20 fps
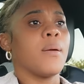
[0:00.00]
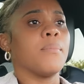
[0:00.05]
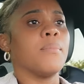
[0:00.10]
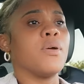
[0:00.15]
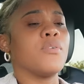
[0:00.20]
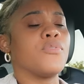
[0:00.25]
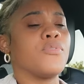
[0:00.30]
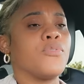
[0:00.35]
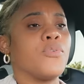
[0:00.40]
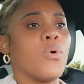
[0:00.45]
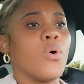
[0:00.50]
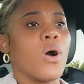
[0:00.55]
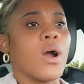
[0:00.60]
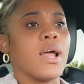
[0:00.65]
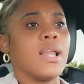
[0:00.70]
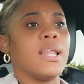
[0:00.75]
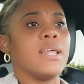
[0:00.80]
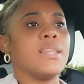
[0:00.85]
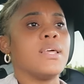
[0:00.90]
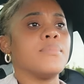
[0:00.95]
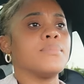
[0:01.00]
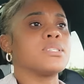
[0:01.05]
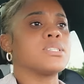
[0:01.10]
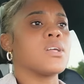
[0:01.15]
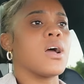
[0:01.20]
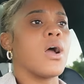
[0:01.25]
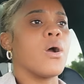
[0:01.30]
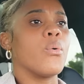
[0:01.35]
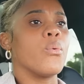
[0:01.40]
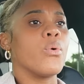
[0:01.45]
before I let them
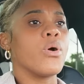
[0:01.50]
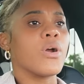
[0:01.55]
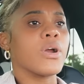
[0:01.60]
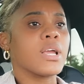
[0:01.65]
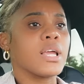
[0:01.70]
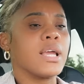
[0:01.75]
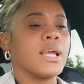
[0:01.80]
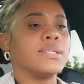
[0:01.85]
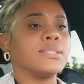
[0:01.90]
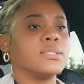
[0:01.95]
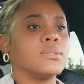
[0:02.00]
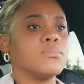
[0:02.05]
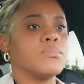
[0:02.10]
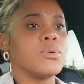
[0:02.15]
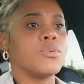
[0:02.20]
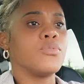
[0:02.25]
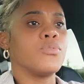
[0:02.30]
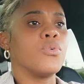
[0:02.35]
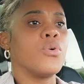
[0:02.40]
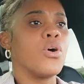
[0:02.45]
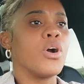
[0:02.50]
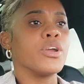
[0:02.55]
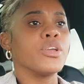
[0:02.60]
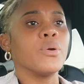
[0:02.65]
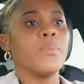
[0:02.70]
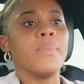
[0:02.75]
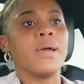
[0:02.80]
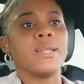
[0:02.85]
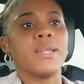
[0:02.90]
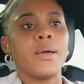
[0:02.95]
start working before
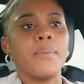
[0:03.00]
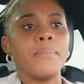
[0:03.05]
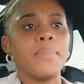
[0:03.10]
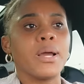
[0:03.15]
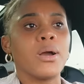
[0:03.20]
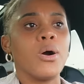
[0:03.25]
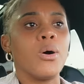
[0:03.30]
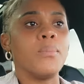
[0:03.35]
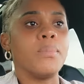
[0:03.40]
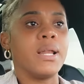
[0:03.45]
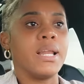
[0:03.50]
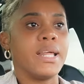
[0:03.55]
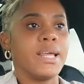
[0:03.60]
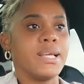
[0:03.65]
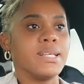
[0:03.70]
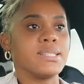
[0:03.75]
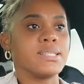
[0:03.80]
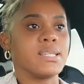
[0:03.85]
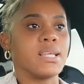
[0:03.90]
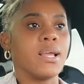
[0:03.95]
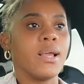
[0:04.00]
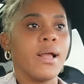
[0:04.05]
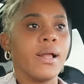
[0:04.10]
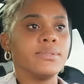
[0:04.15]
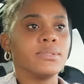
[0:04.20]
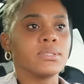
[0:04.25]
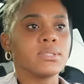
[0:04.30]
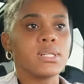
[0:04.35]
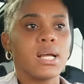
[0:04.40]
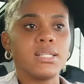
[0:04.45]
you make them become lazy
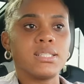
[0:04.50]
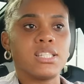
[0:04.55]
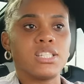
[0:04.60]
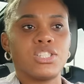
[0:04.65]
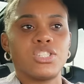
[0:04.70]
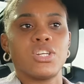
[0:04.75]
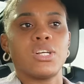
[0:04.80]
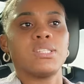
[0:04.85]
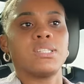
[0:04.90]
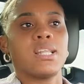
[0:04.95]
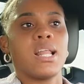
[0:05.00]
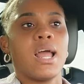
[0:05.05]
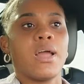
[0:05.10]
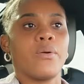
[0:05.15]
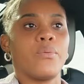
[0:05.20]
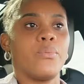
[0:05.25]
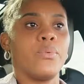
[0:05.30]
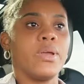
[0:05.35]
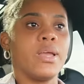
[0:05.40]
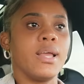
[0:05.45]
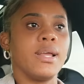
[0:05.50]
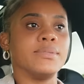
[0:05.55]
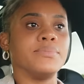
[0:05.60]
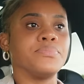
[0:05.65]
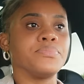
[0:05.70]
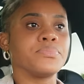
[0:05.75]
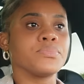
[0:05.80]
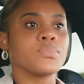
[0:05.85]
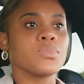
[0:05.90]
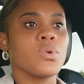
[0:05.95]
because it's just like we
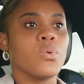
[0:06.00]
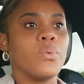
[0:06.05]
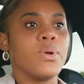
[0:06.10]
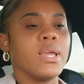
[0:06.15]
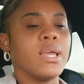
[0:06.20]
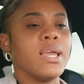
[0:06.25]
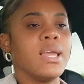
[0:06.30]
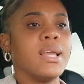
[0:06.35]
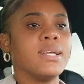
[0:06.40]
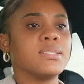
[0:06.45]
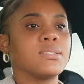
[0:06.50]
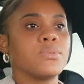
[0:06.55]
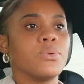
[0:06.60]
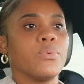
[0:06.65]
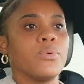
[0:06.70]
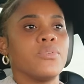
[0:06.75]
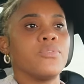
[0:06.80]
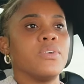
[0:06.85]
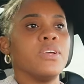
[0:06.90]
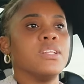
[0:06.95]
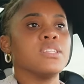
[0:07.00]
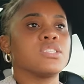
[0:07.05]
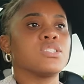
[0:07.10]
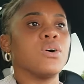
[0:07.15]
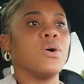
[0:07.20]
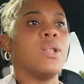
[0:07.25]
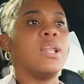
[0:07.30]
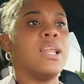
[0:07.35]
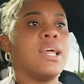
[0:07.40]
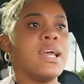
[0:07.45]
we eat we feel
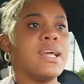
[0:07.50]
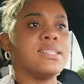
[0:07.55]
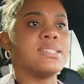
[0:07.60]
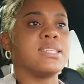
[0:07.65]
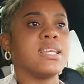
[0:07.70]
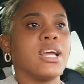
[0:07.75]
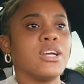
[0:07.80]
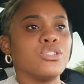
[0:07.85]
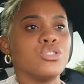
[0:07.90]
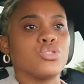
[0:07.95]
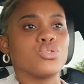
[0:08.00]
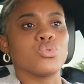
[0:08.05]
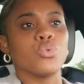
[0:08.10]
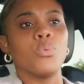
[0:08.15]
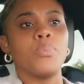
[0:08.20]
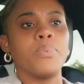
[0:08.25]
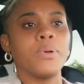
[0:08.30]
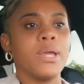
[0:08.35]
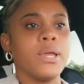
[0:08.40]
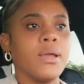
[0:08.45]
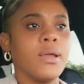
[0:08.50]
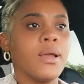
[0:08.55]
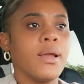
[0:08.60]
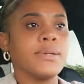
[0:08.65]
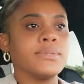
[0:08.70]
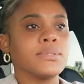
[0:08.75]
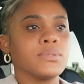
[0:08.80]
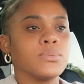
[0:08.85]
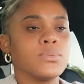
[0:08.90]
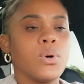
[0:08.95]
so lazy and droopy
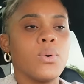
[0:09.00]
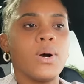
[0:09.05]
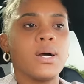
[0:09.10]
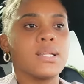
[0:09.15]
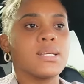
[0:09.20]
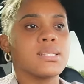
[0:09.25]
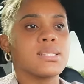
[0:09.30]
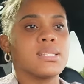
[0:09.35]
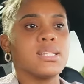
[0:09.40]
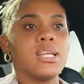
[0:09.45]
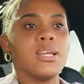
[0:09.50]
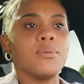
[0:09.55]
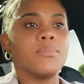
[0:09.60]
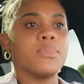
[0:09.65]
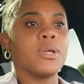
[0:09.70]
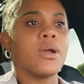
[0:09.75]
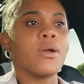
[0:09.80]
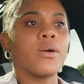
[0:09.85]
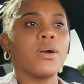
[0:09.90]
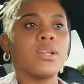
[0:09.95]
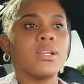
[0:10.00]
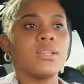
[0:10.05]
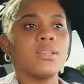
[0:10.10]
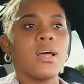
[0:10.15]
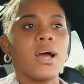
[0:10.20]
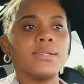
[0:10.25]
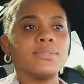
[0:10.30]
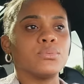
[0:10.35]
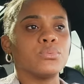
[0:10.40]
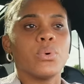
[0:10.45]
go on to sleep they're gonna
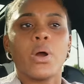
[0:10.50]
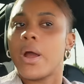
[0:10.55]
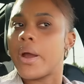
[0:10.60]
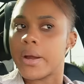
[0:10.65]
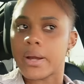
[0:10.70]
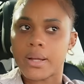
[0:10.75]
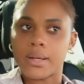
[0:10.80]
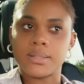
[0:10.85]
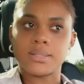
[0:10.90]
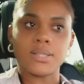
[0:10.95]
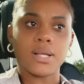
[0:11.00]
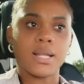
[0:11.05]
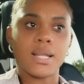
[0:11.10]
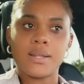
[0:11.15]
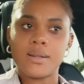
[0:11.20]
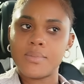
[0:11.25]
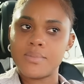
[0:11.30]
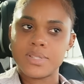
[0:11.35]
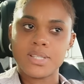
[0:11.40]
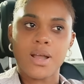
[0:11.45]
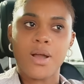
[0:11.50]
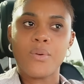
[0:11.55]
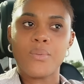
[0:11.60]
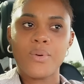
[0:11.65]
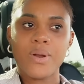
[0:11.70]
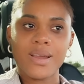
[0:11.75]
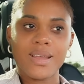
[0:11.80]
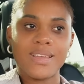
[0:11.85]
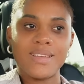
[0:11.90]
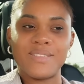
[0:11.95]
not work so let them start
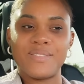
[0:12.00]
working